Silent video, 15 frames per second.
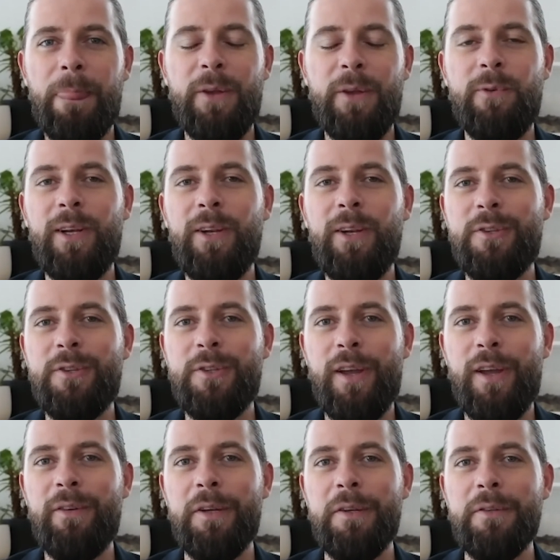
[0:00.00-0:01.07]
is really not
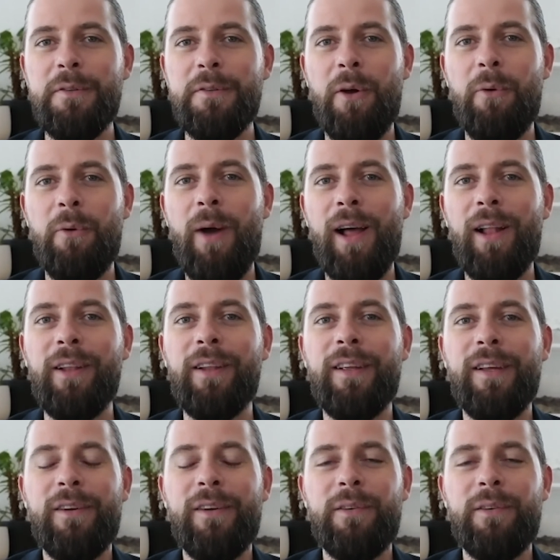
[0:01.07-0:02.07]
serving us so well